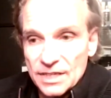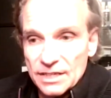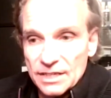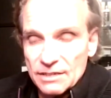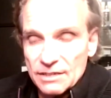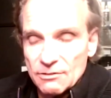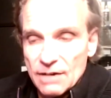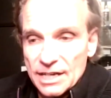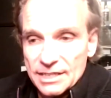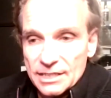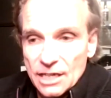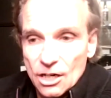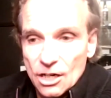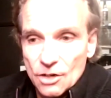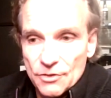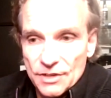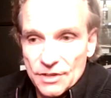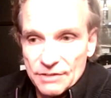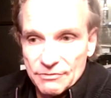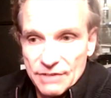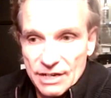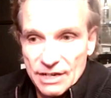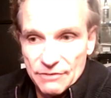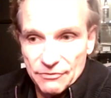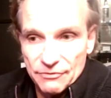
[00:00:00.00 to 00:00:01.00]
right now
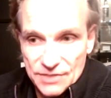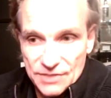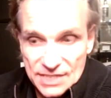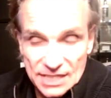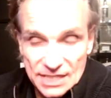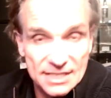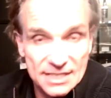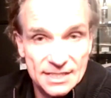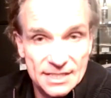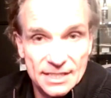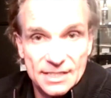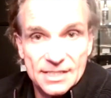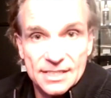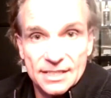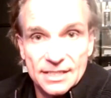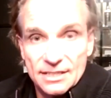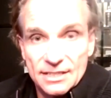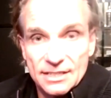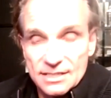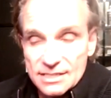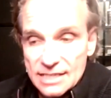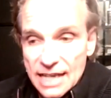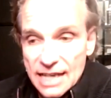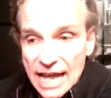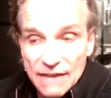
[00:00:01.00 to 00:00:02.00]
that we have 16
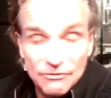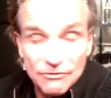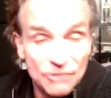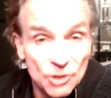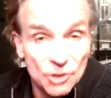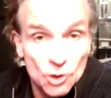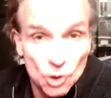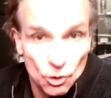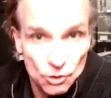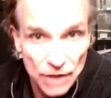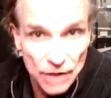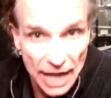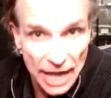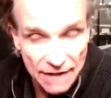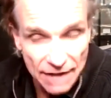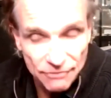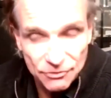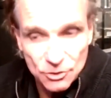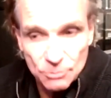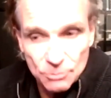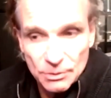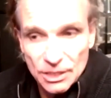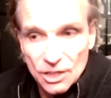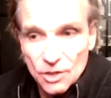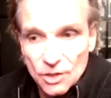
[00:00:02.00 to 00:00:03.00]
cities live. You don't have
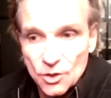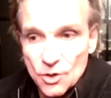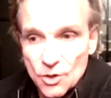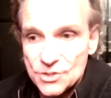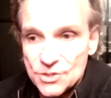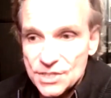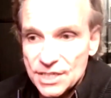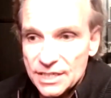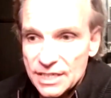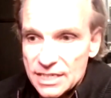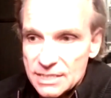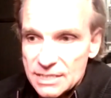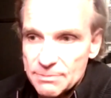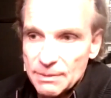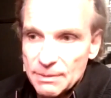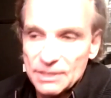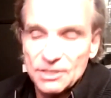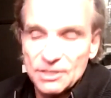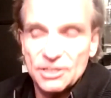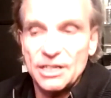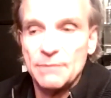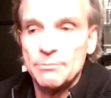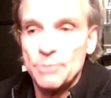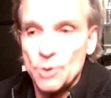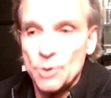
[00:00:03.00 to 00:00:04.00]
to be in those cities, but you
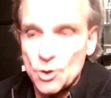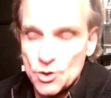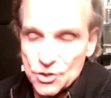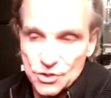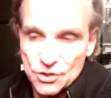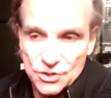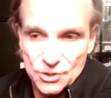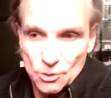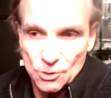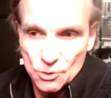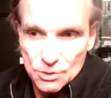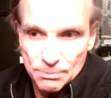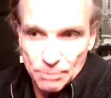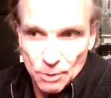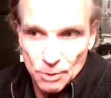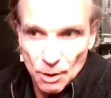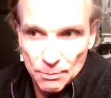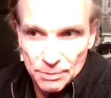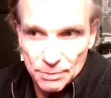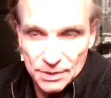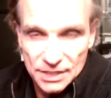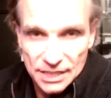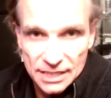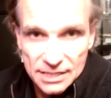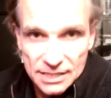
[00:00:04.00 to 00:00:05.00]
can purchase those
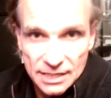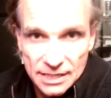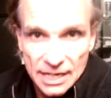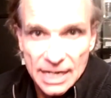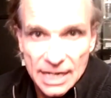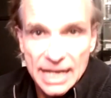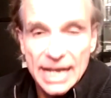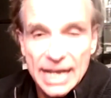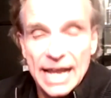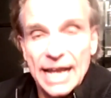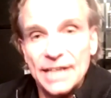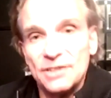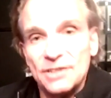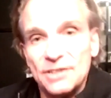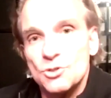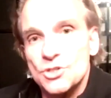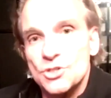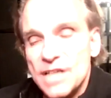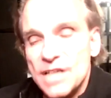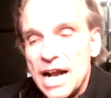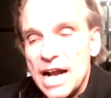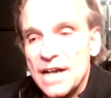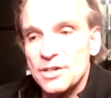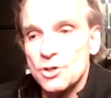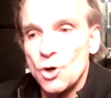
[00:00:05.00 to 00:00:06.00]
properties and you
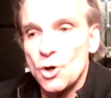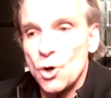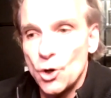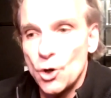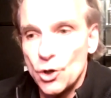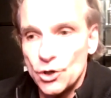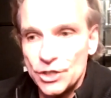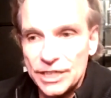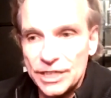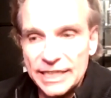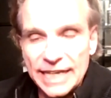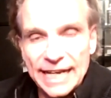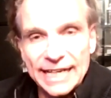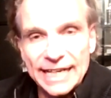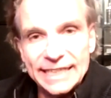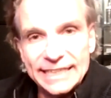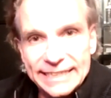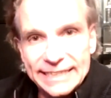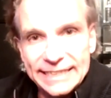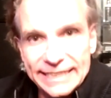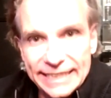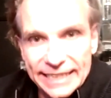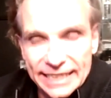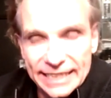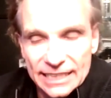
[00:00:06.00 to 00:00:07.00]
start earning a
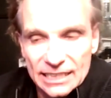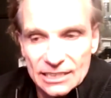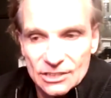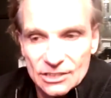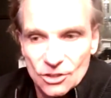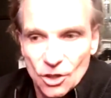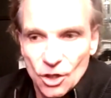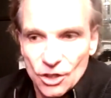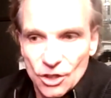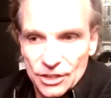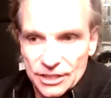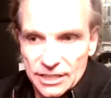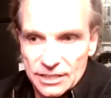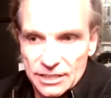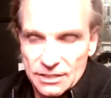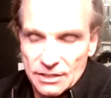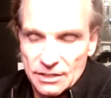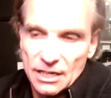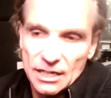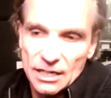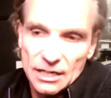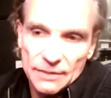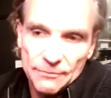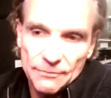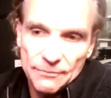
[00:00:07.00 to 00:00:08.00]
yield on it,
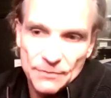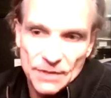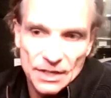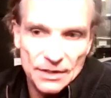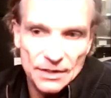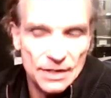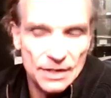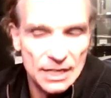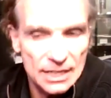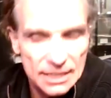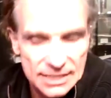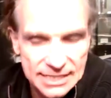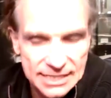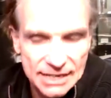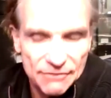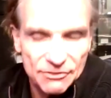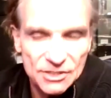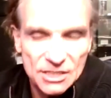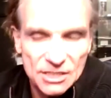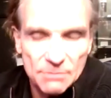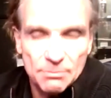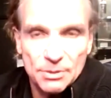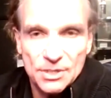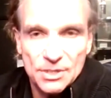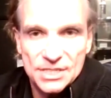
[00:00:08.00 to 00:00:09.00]

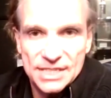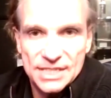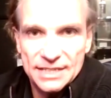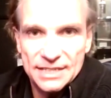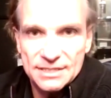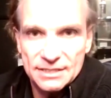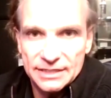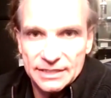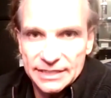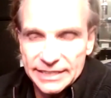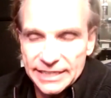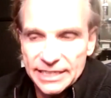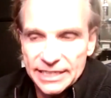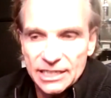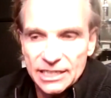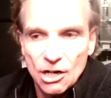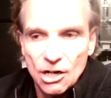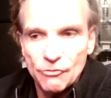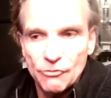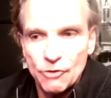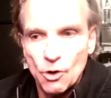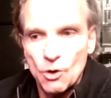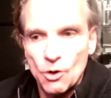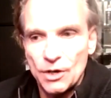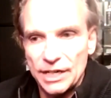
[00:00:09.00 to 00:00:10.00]
70% a year
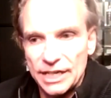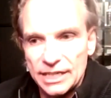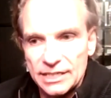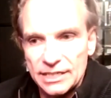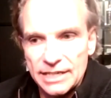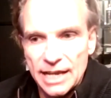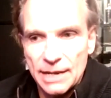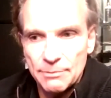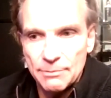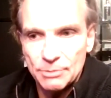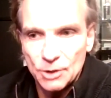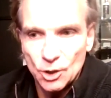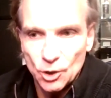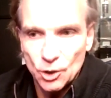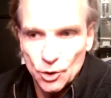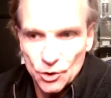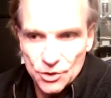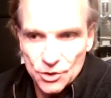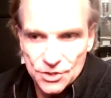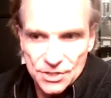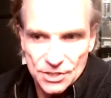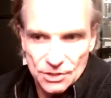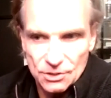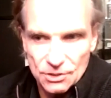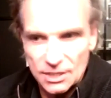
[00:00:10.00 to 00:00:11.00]
of our in-app
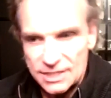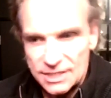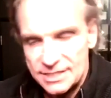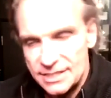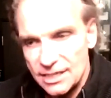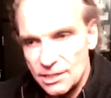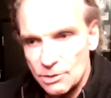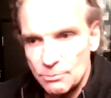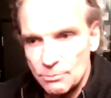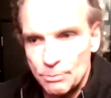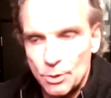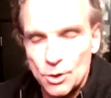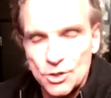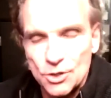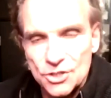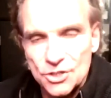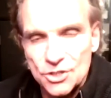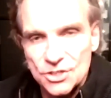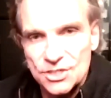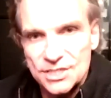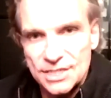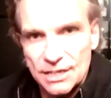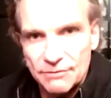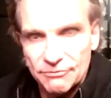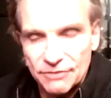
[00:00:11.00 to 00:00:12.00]
currency. Let's say you purchase
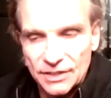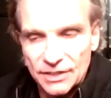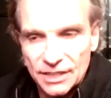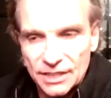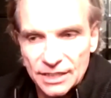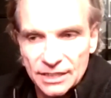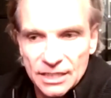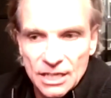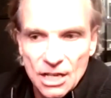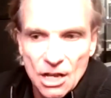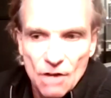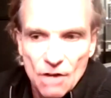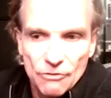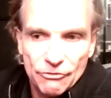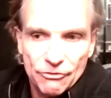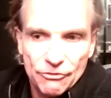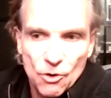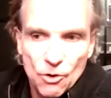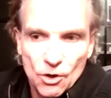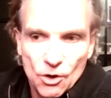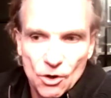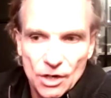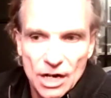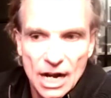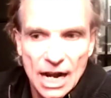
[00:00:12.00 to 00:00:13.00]
something
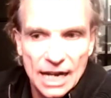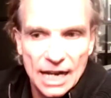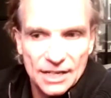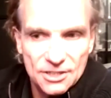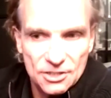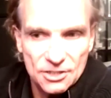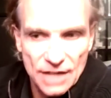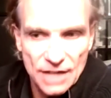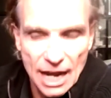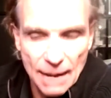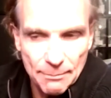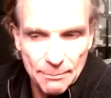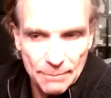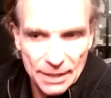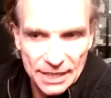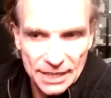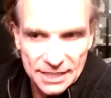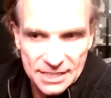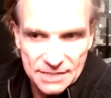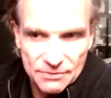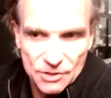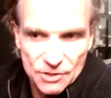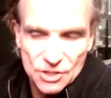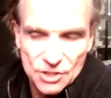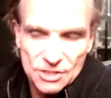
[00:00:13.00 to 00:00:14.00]
for 100
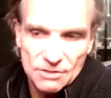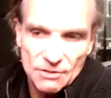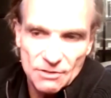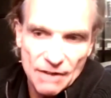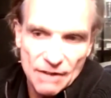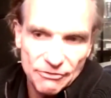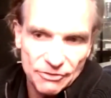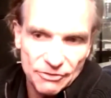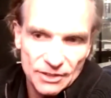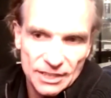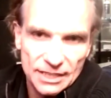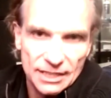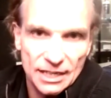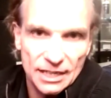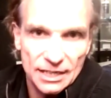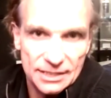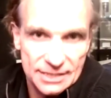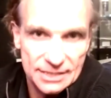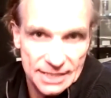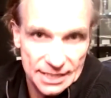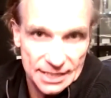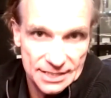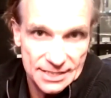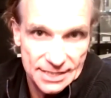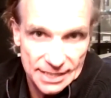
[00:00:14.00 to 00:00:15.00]
UPEX, which is roughly
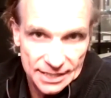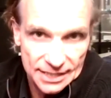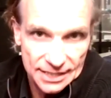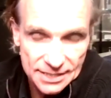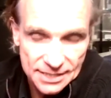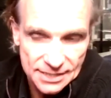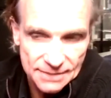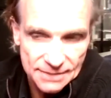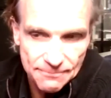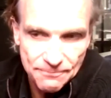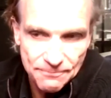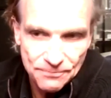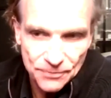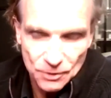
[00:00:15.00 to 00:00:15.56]
10 cents,